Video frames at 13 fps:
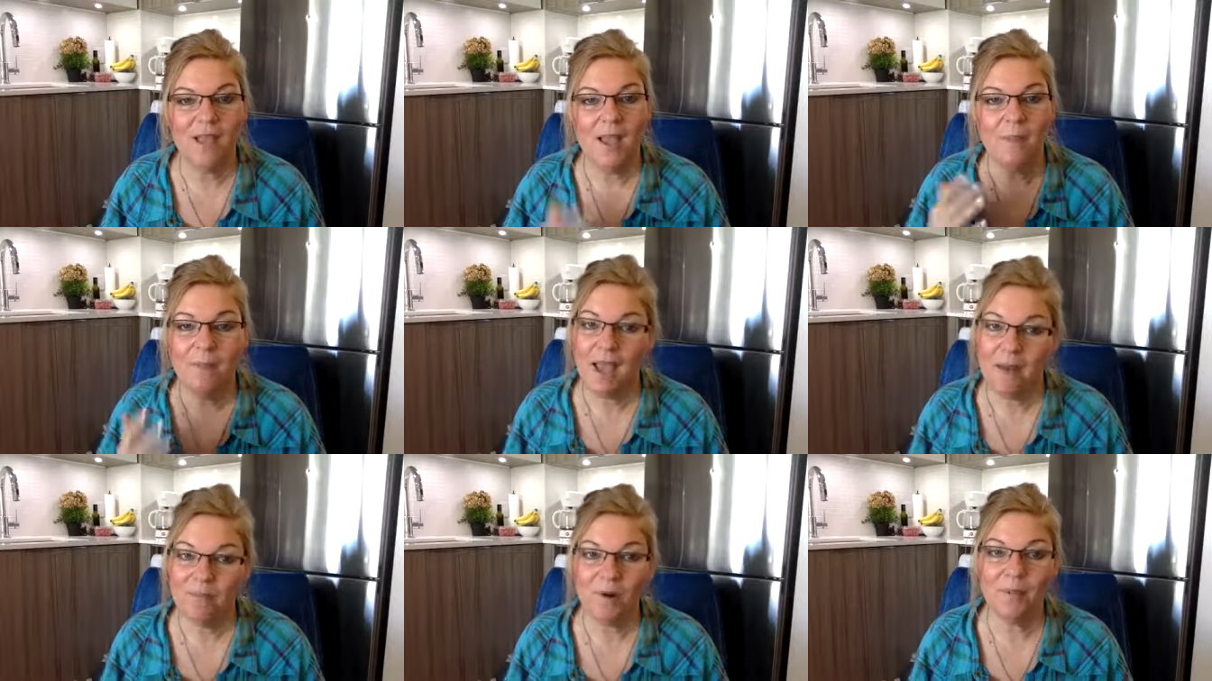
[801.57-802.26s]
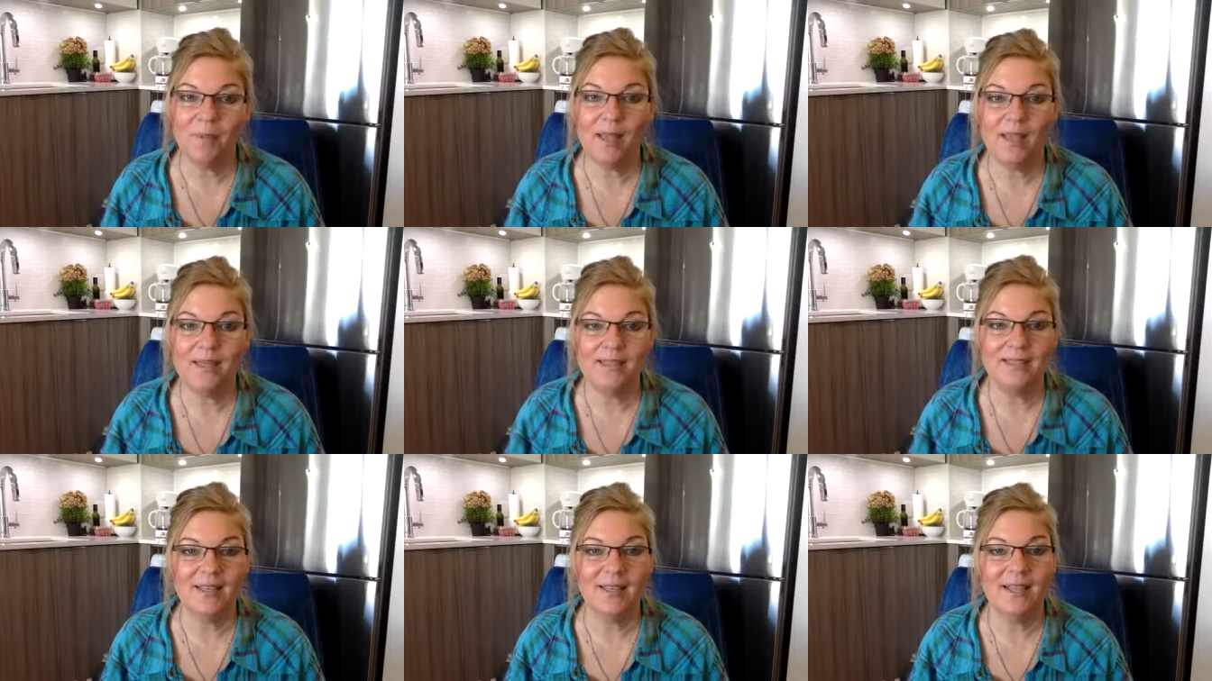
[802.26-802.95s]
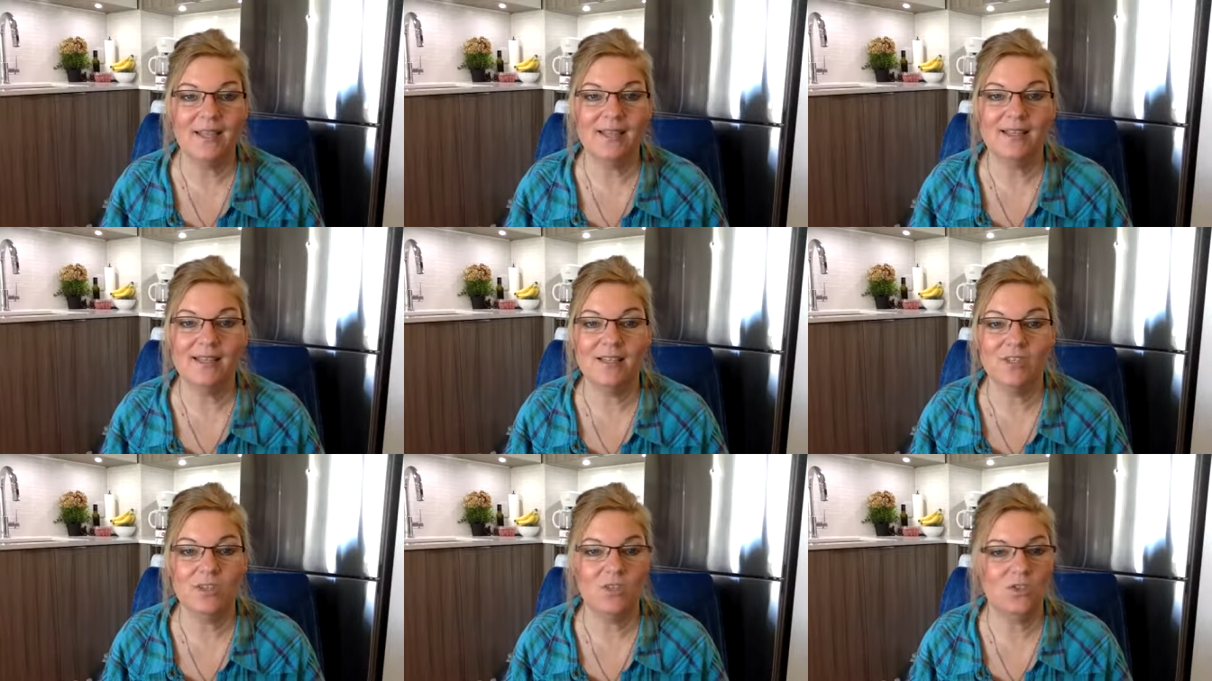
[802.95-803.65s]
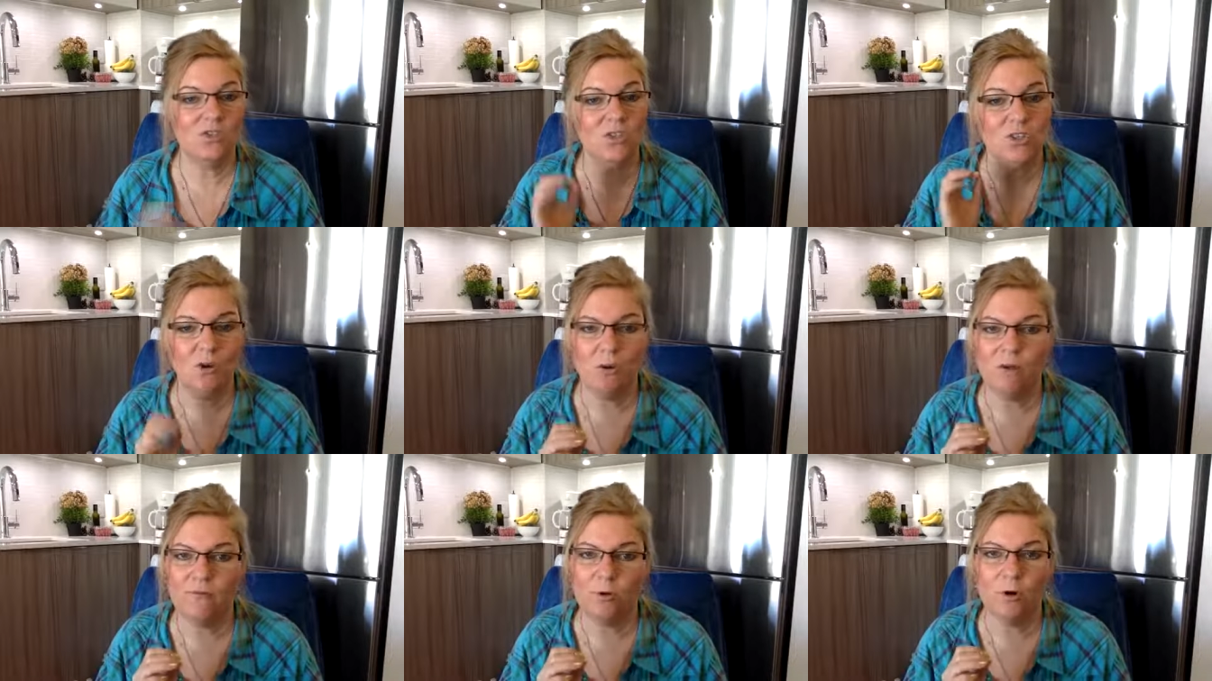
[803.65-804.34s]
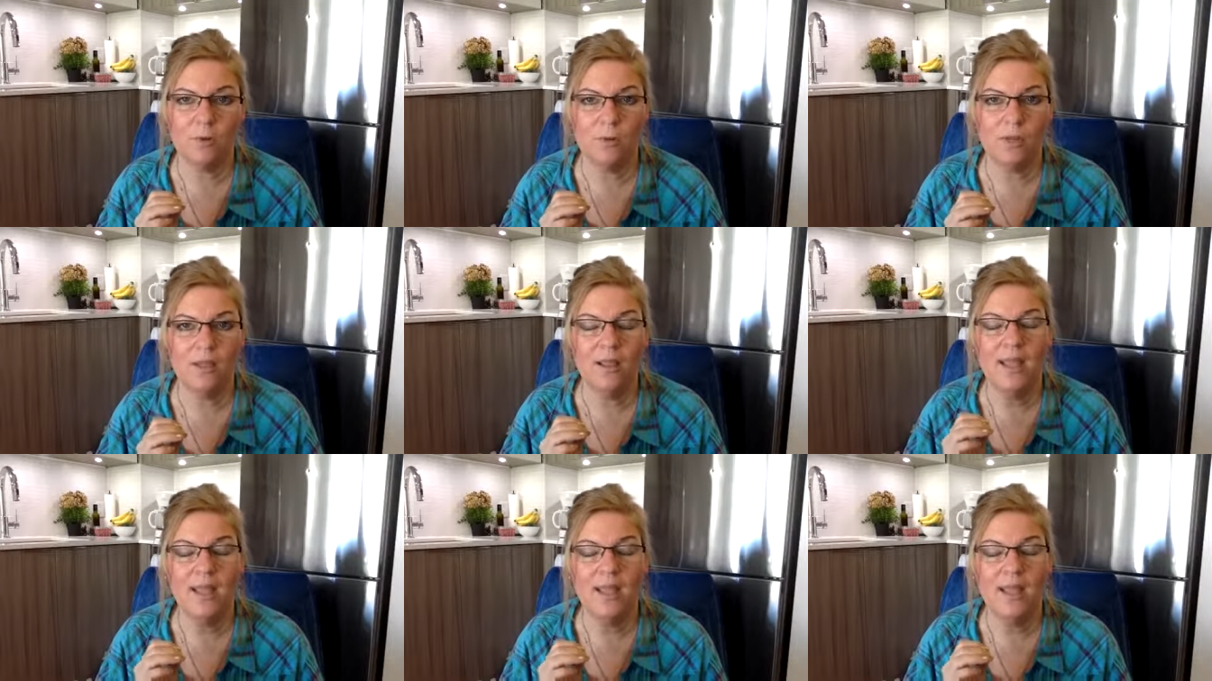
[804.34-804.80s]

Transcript: peppermint is so affordable.